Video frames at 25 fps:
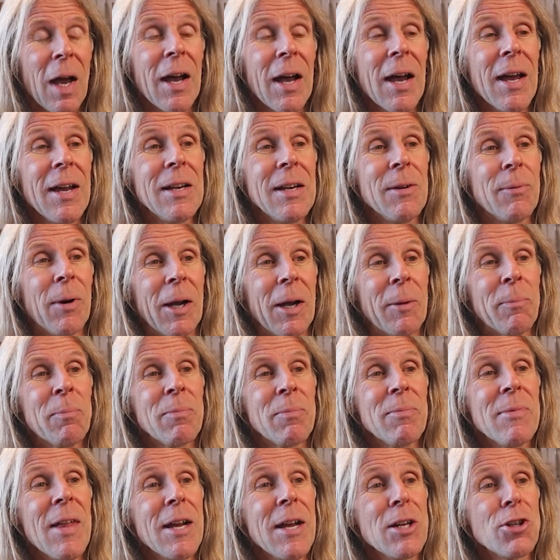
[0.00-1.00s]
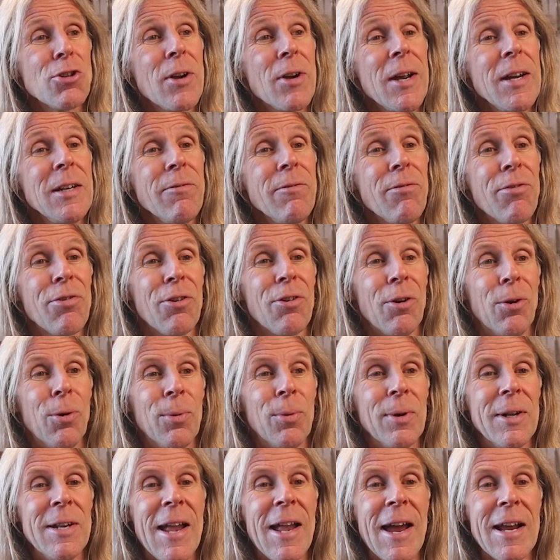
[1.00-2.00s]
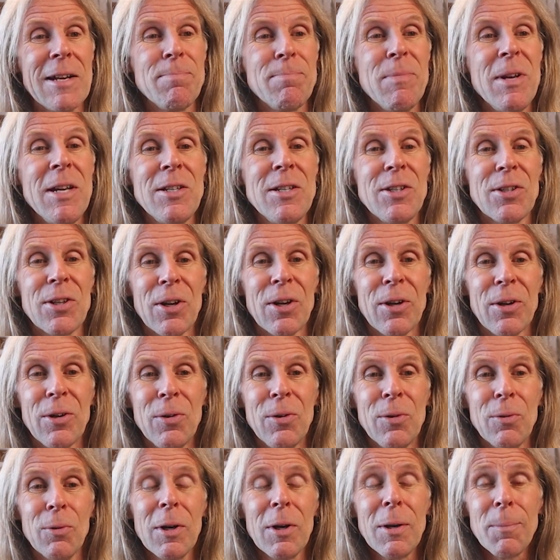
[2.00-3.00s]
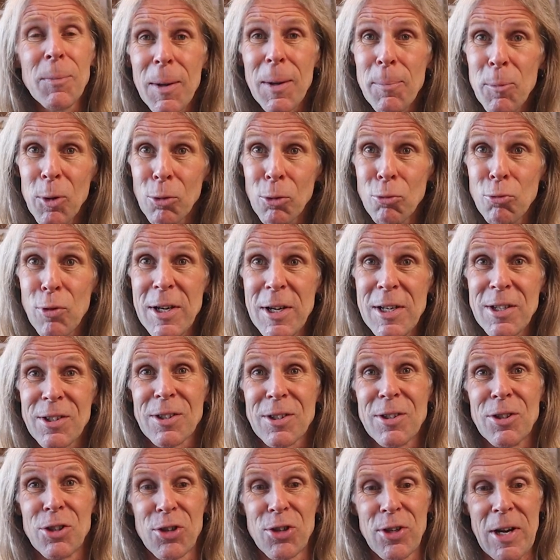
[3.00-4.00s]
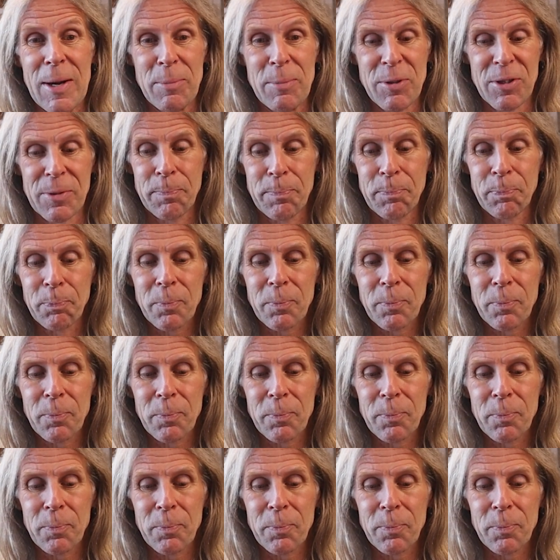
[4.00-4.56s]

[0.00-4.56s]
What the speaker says: Anyway, that train of thought led me to one of my more recent trips.